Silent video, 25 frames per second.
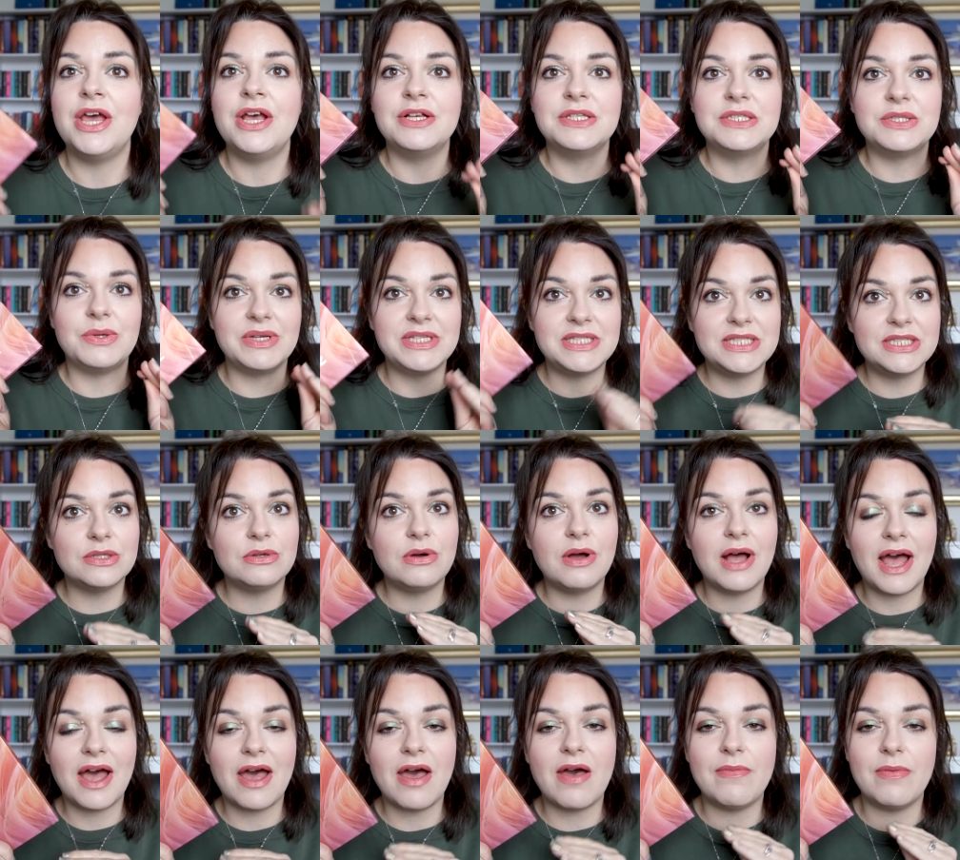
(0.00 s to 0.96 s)
So I still
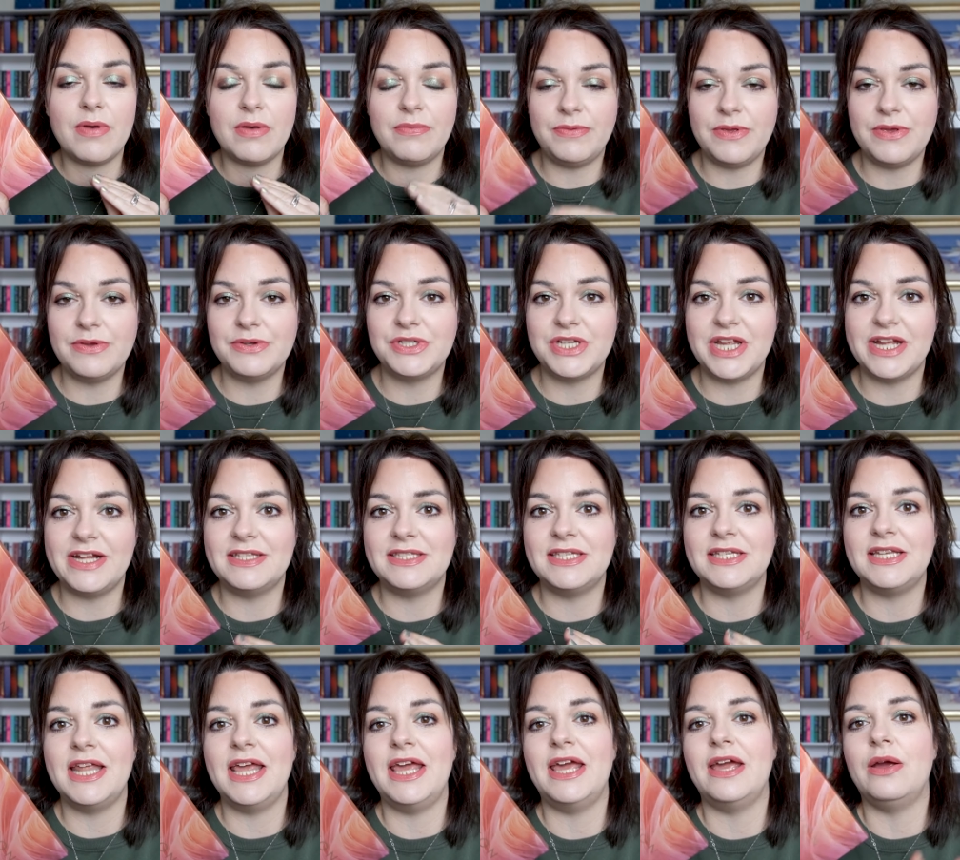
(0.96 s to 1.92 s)
have a few shades
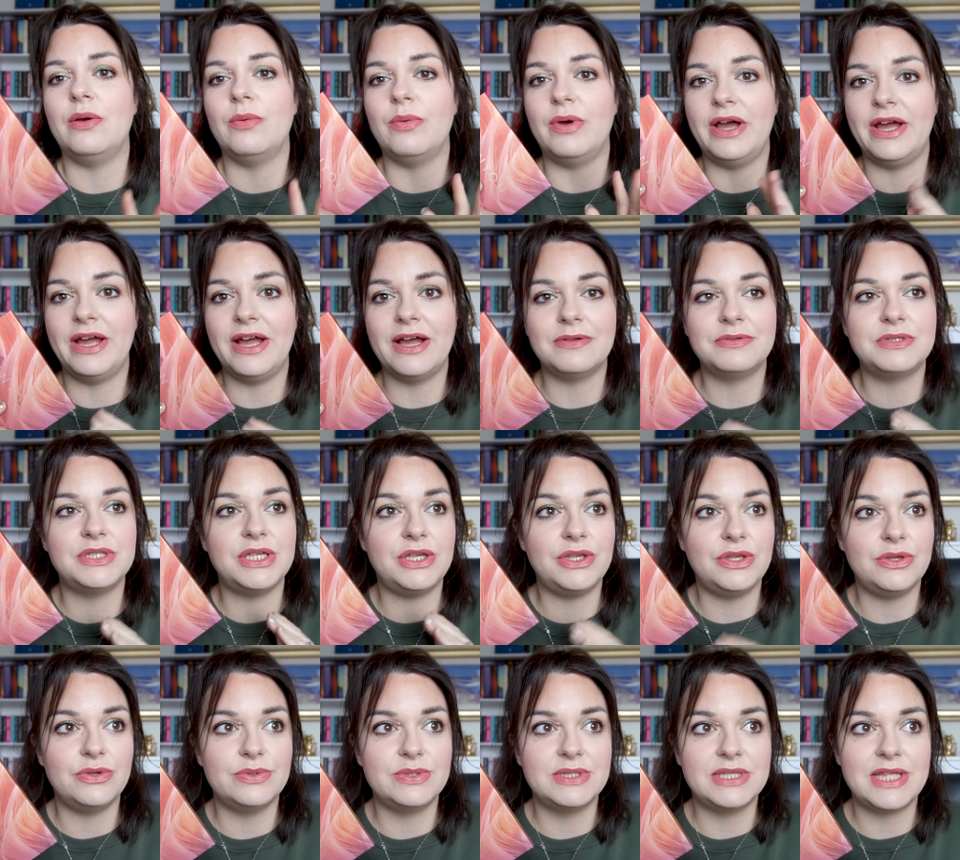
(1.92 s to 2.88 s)
in here where I have to
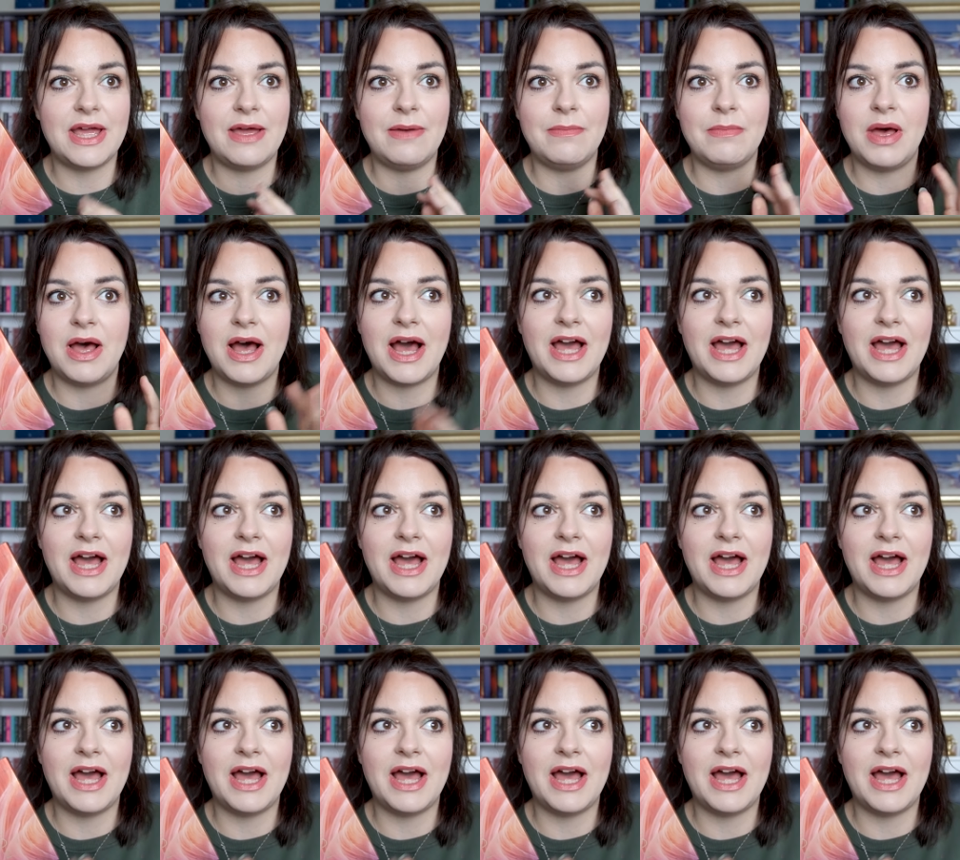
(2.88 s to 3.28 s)
use them.